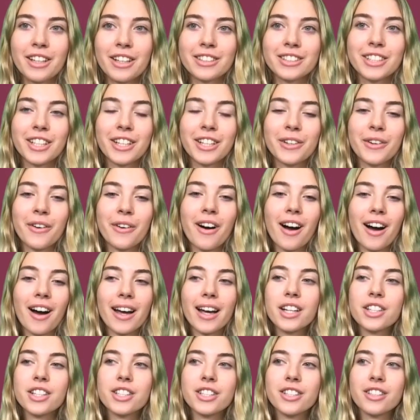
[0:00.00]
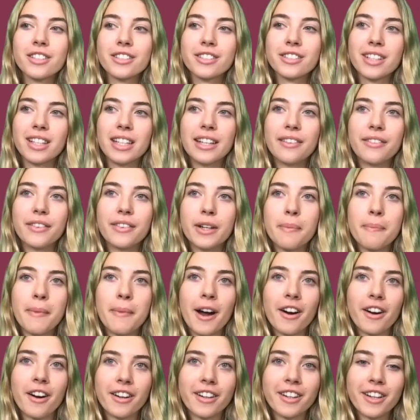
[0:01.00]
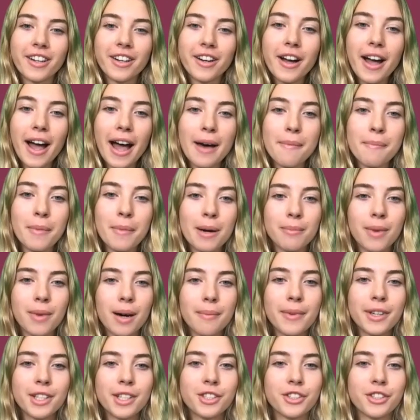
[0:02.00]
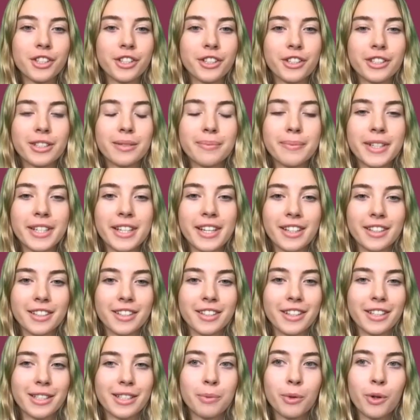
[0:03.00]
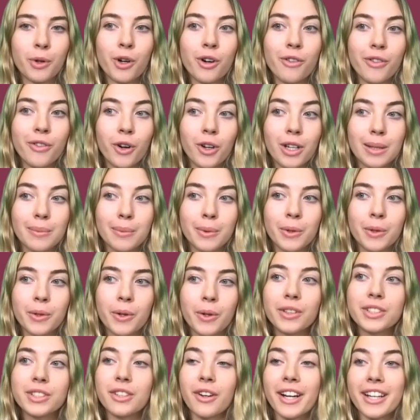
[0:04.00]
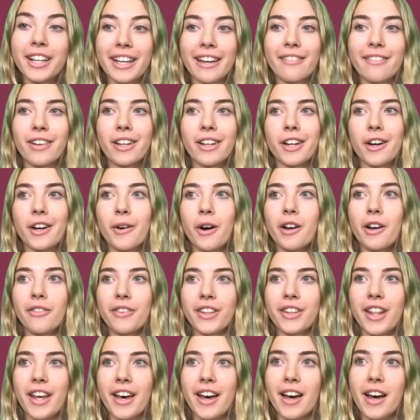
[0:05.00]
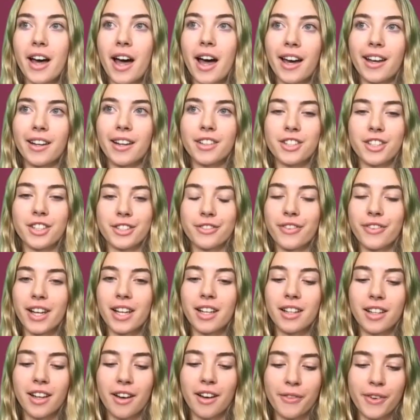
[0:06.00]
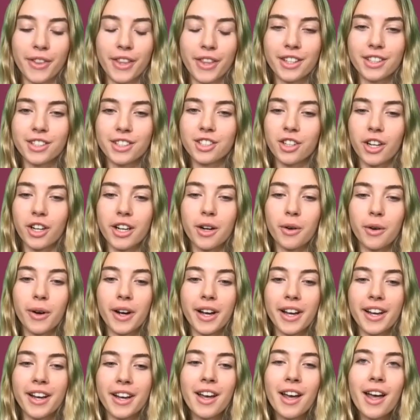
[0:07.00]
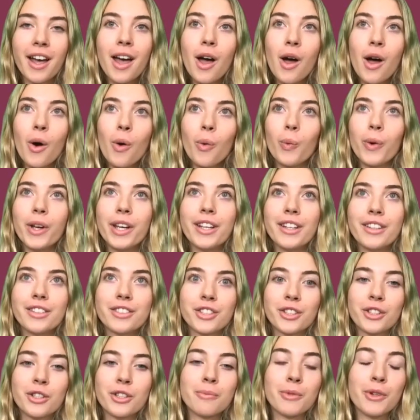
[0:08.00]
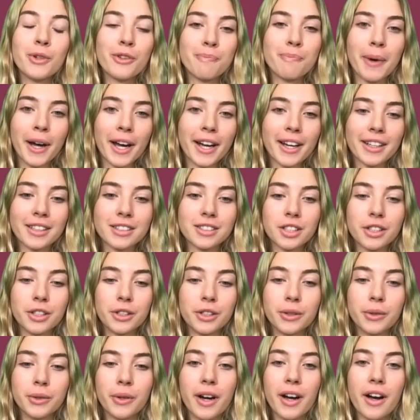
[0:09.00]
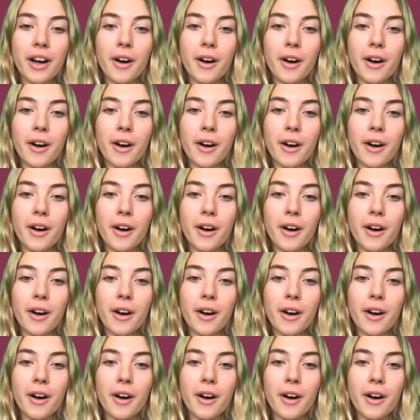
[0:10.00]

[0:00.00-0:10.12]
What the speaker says: So I actually used to live in America and my mum introduced me into the sport of volleyball. So I gave it a go over there and just fell in love with it straight away. We soon moved back to